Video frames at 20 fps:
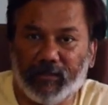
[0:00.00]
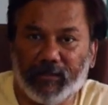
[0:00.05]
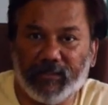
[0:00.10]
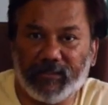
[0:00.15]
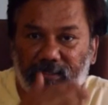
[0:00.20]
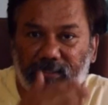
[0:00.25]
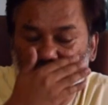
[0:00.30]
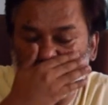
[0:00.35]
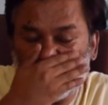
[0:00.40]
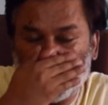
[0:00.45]

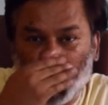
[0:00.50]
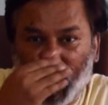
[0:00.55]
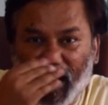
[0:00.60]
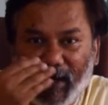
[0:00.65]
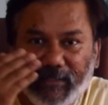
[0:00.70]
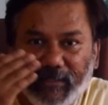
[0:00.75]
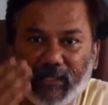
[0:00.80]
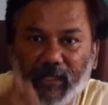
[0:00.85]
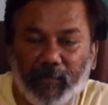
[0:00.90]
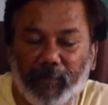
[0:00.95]
This is
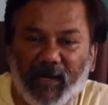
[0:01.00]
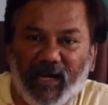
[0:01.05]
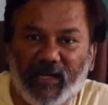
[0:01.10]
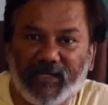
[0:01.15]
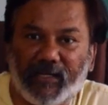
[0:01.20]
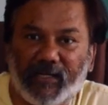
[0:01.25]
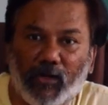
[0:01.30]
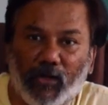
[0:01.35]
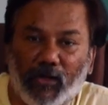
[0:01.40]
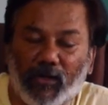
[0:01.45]
vital
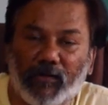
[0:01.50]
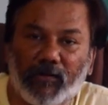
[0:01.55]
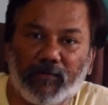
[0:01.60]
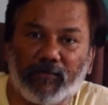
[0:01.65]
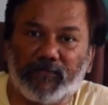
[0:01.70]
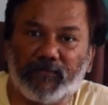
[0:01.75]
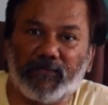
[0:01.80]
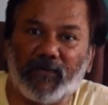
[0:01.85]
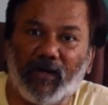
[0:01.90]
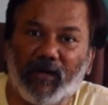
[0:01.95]
part
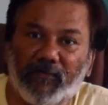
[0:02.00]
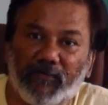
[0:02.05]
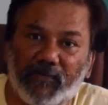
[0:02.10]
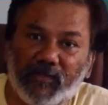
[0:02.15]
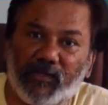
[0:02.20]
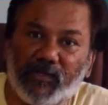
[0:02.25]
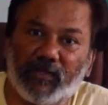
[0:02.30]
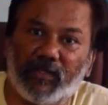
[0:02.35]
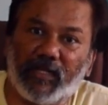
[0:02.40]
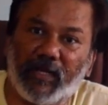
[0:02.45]
of
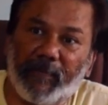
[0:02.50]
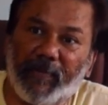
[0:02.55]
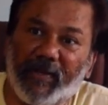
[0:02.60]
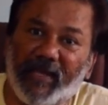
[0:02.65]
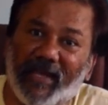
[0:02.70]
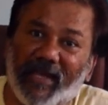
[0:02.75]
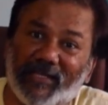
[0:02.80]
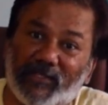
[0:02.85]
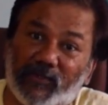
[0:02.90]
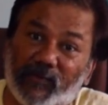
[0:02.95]

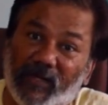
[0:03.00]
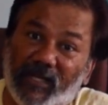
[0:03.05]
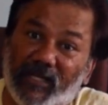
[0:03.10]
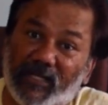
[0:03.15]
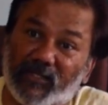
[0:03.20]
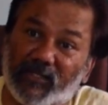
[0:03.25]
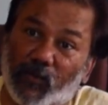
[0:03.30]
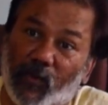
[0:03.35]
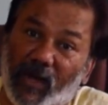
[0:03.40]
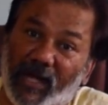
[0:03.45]
physiotherapy as well
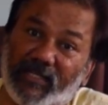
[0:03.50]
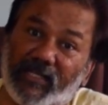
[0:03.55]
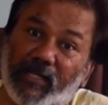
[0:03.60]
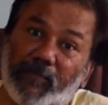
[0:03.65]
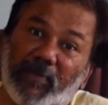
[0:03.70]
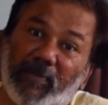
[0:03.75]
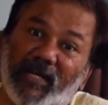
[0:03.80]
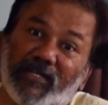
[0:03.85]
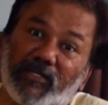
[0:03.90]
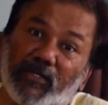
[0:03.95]
as
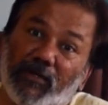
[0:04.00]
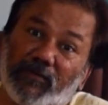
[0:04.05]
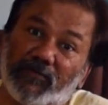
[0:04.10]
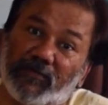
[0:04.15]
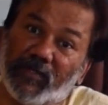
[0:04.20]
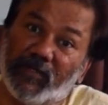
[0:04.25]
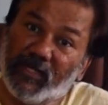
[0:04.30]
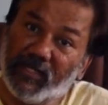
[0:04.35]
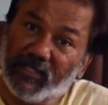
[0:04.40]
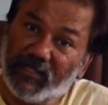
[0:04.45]
vital part
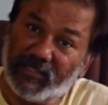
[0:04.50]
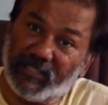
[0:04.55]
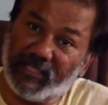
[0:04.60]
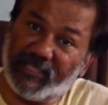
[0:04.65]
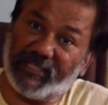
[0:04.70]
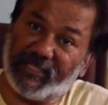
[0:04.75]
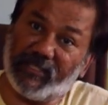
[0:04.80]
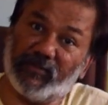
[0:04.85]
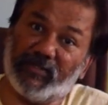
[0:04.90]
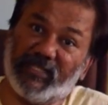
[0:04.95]
of
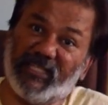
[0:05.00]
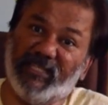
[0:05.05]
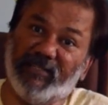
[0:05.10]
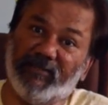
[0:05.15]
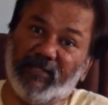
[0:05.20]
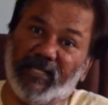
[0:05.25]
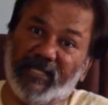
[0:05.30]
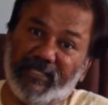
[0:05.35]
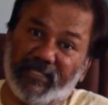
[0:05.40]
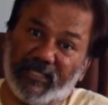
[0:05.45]

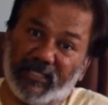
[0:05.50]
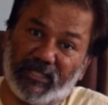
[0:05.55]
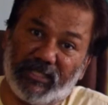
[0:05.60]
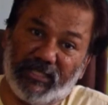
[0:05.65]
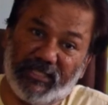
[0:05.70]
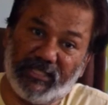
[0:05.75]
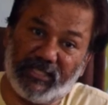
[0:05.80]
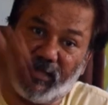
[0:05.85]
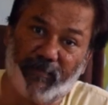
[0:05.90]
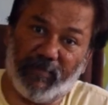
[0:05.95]
recovery,
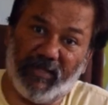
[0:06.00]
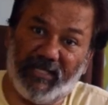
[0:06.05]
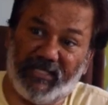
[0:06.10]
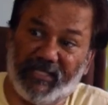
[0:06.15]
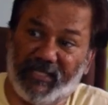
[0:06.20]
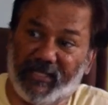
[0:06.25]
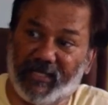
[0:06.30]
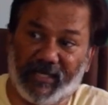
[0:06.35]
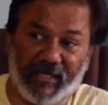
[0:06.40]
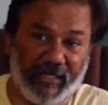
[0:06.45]
either
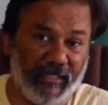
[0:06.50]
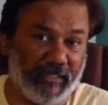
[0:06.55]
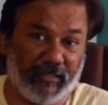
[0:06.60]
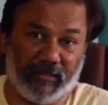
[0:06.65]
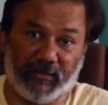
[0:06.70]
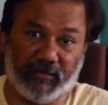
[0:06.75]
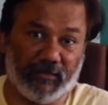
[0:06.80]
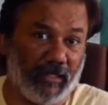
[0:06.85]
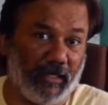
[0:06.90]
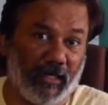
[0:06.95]
disability like
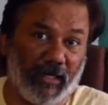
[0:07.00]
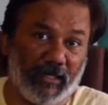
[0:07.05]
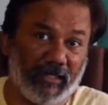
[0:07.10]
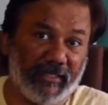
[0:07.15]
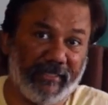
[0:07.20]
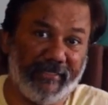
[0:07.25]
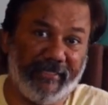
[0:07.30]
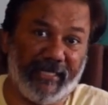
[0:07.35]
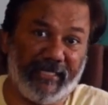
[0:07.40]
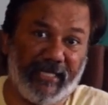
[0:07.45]

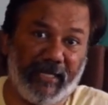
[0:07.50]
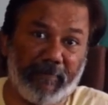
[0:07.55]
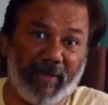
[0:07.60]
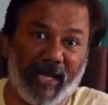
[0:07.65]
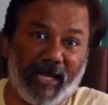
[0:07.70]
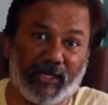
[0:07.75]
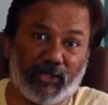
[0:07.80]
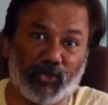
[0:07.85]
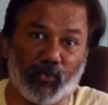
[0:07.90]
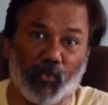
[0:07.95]
getting
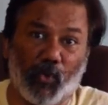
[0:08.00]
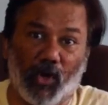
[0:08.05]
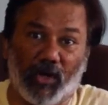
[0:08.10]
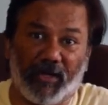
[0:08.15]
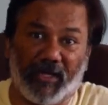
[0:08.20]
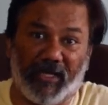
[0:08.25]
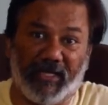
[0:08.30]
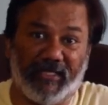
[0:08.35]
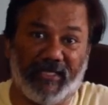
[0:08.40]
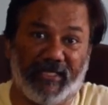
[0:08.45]
back to
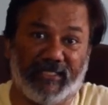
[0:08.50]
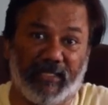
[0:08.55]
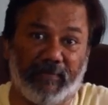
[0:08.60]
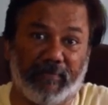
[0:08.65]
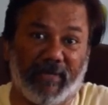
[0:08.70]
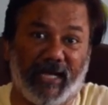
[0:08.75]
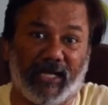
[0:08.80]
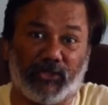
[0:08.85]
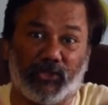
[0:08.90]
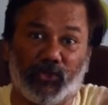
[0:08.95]
walking,
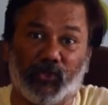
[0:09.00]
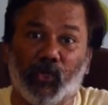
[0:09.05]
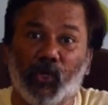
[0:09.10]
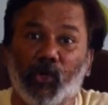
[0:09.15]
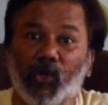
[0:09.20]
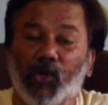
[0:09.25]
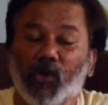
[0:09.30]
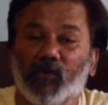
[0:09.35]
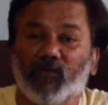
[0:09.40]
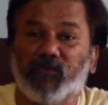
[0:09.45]
getting back to
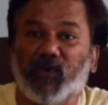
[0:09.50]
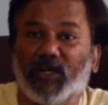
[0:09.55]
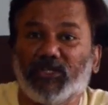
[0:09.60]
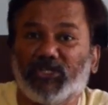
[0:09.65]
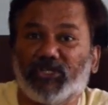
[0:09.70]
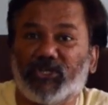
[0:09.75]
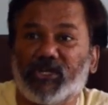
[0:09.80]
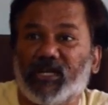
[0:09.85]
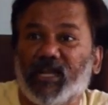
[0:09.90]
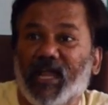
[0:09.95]

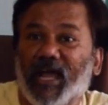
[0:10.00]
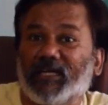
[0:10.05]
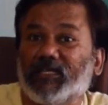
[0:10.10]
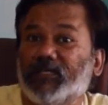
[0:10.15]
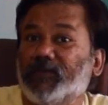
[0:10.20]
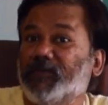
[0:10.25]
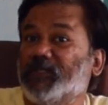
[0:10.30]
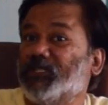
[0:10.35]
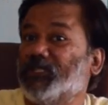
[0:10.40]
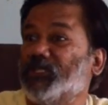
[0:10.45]
functional
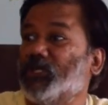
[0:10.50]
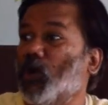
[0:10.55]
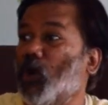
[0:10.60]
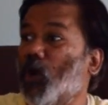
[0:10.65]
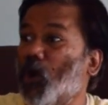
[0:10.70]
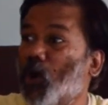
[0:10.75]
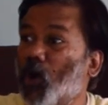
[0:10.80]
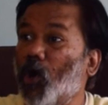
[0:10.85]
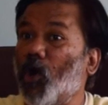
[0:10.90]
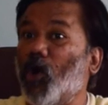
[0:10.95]
activity,
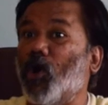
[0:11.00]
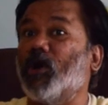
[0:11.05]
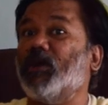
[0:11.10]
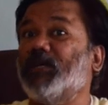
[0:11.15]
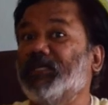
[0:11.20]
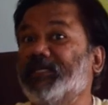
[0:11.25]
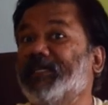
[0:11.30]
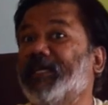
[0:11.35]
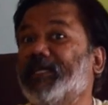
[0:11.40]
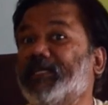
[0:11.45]

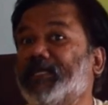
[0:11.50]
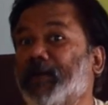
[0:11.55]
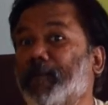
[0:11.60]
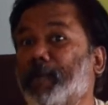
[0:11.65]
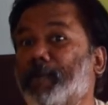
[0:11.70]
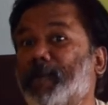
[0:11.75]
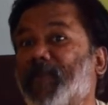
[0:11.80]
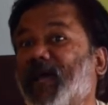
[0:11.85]
or getting